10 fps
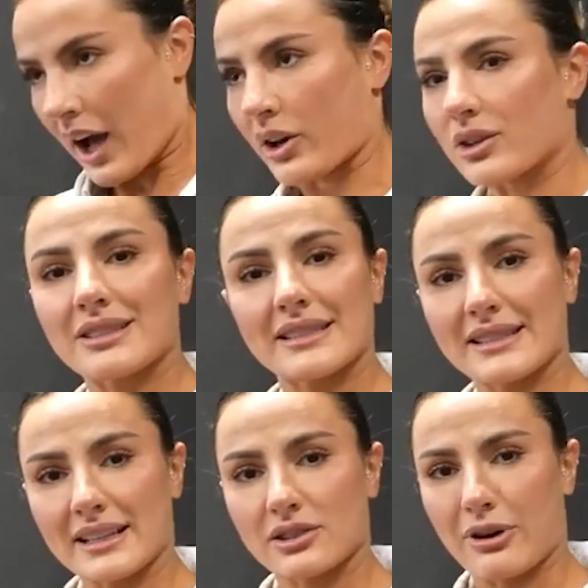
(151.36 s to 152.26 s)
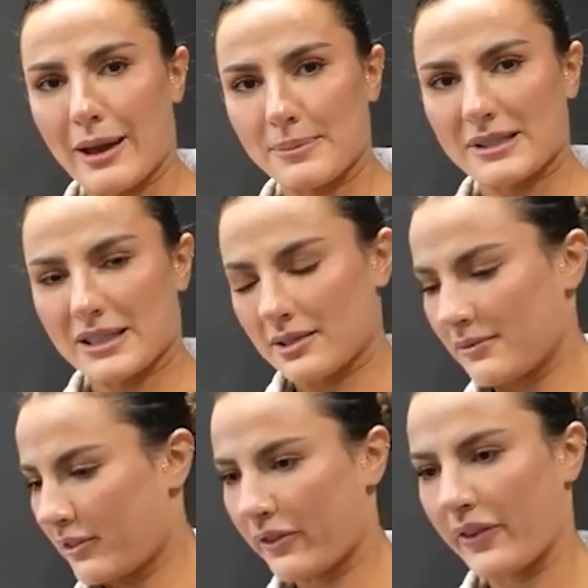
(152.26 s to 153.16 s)
I got to 6 reps,
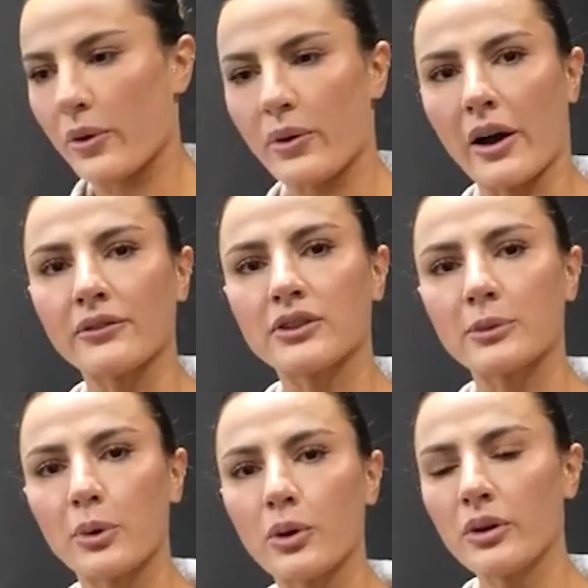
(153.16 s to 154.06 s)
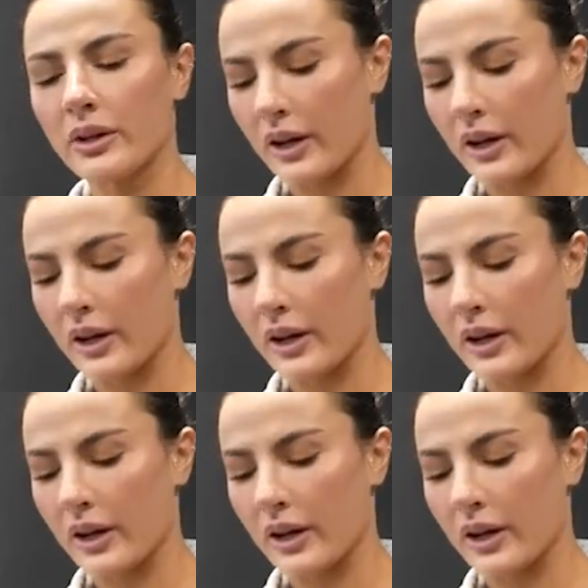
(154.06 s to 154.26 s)
felt comfortable.